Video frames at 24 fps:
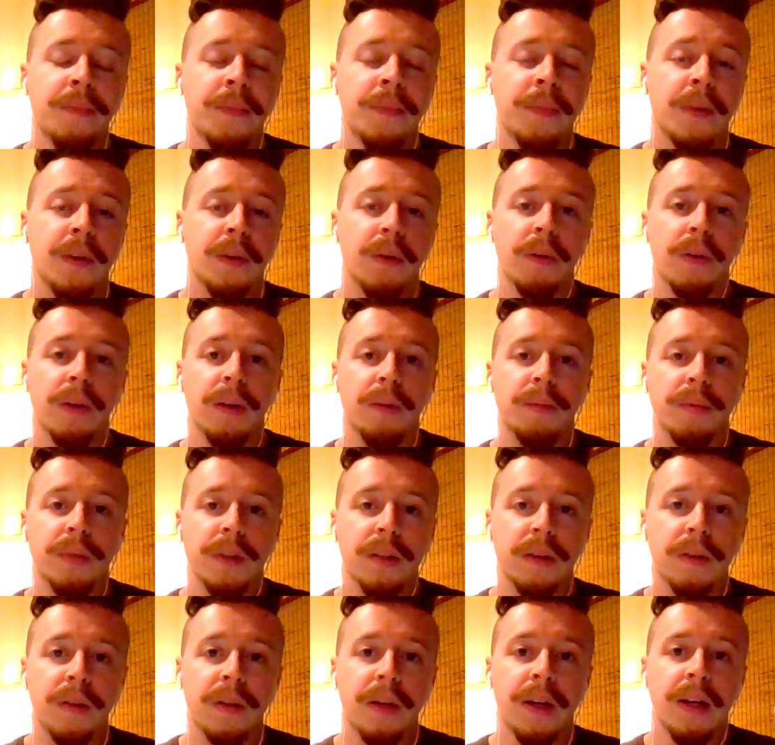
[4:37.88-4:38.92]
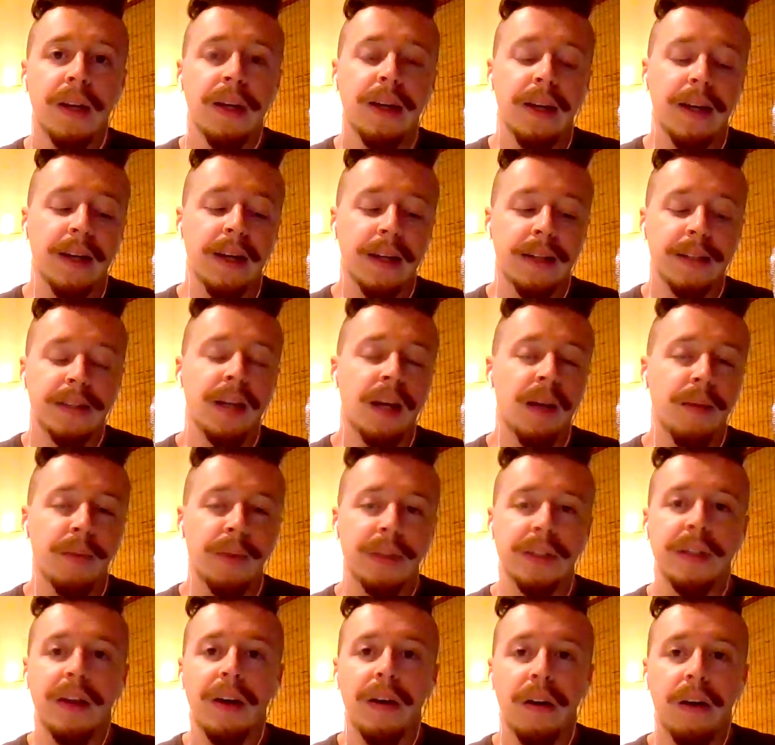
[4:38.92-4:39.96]
growing up together. And as time
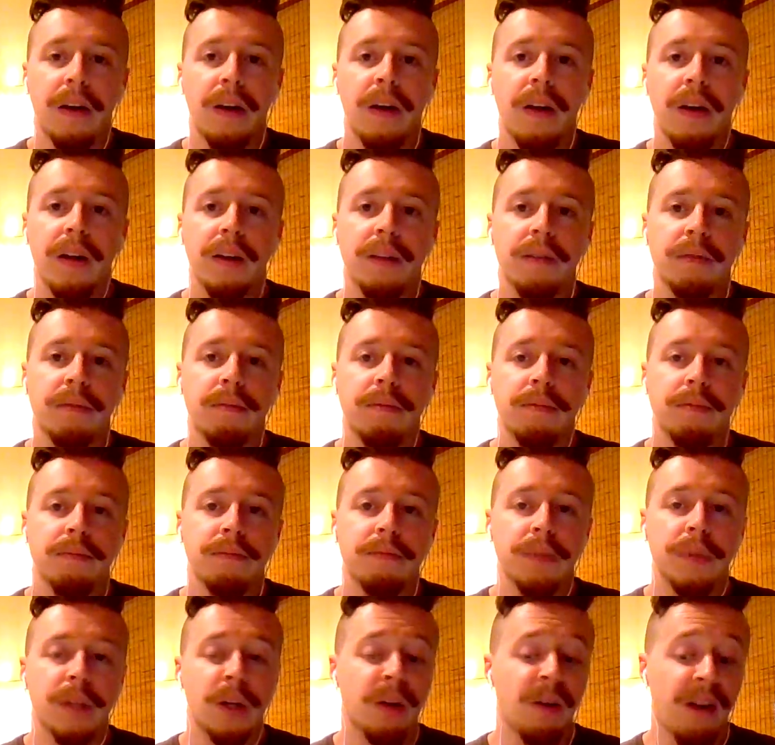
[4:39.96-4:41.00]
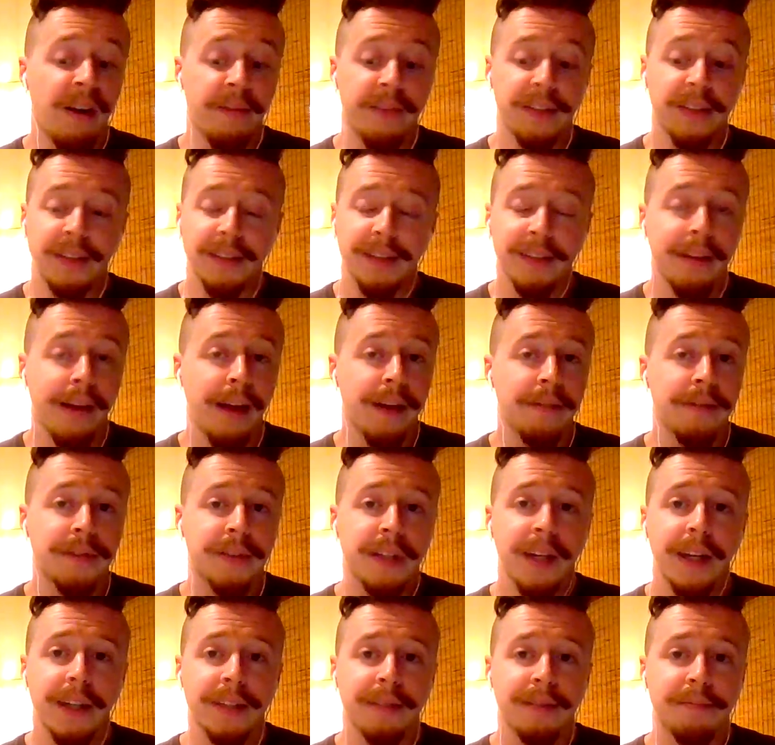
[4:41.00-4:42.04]
has gone on, obviously lives
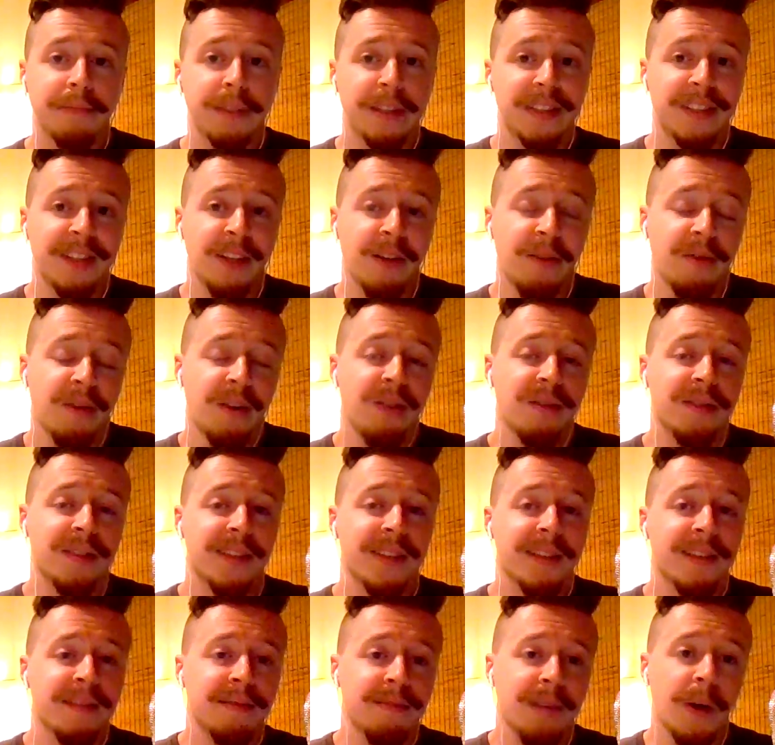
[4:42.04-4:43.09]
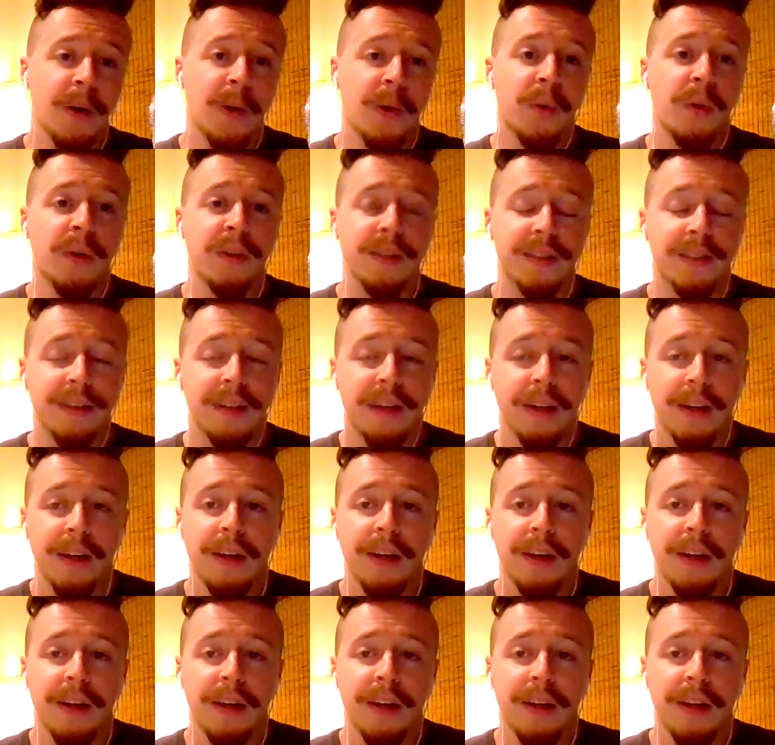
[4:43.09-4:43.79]
change. That's just how it goes. That's how it works.